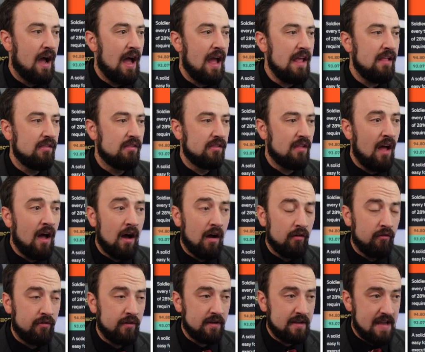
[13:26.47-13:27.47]
I
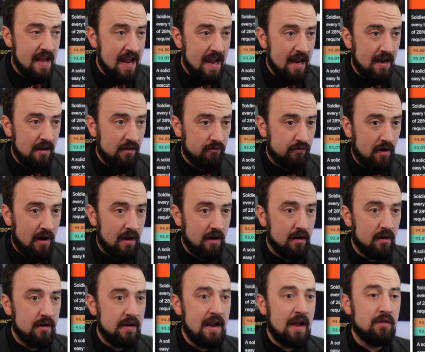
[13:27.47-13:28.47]
love cannon
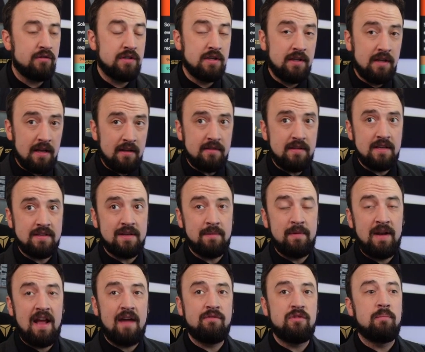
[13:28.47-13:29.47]
fodder. Now, to get this,
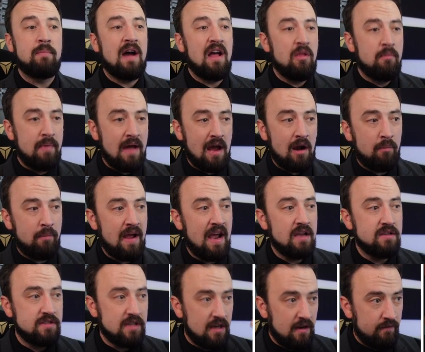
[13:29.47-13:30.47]
I'm going to have to buy the battle
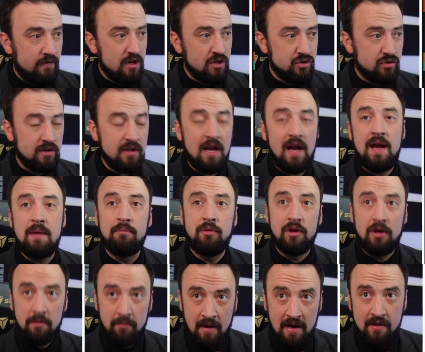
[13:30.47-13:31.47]
pass, and eventually I am
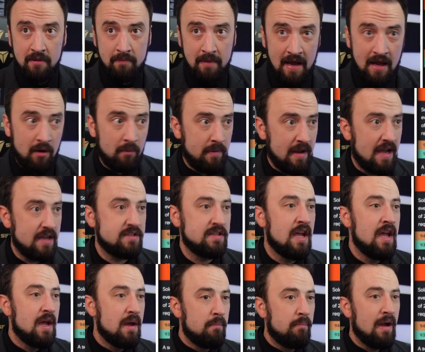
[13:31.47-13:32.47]
going to buy the battle pass,
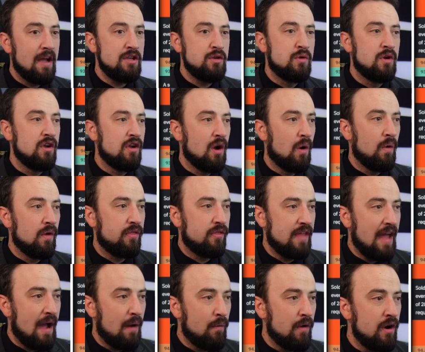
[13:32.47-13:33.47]
but you can go
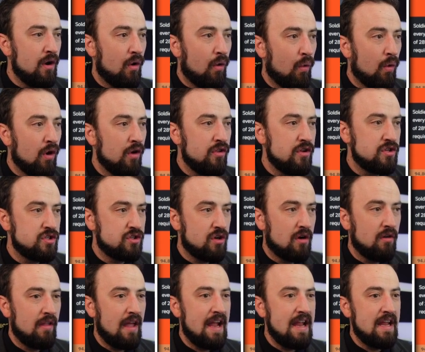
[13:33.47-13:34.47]
with that one or the
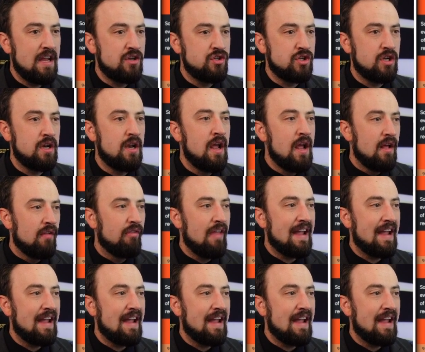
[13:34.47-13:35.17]
Starlight engine.